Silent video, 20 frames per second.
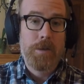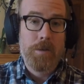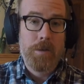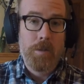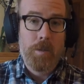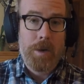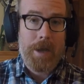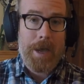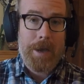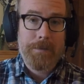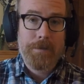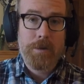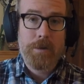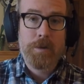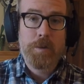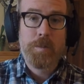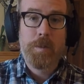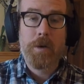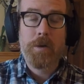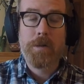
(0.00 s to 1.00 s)
We have to
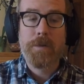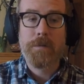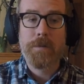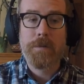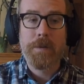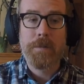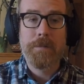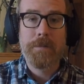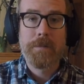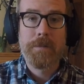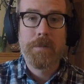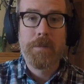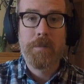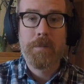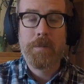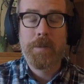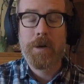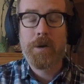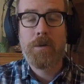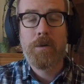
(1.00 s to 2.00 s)
use both of them,
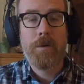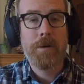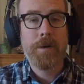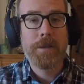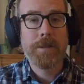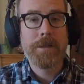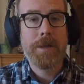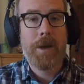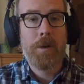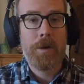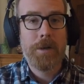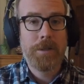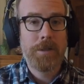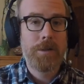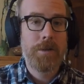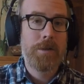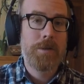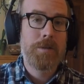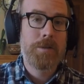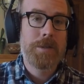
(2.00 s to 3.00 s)
but of course, I want
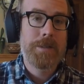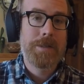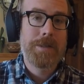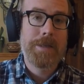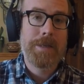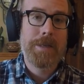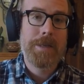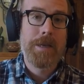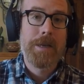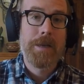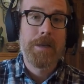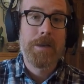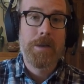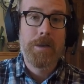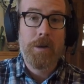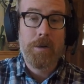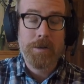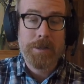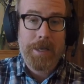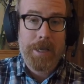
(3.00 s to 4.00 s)
you to use the
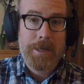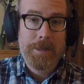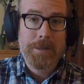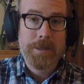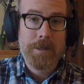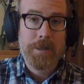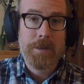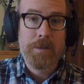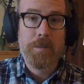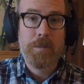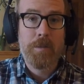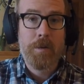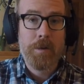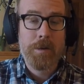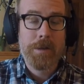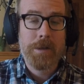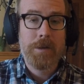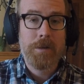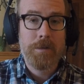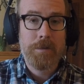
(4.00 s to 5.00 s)
notation
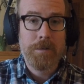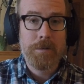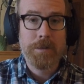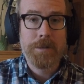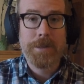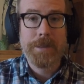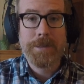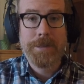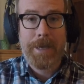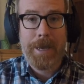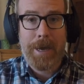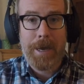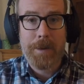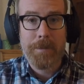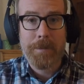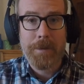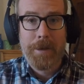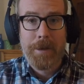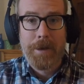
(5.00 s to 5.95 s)
more than you use the tab.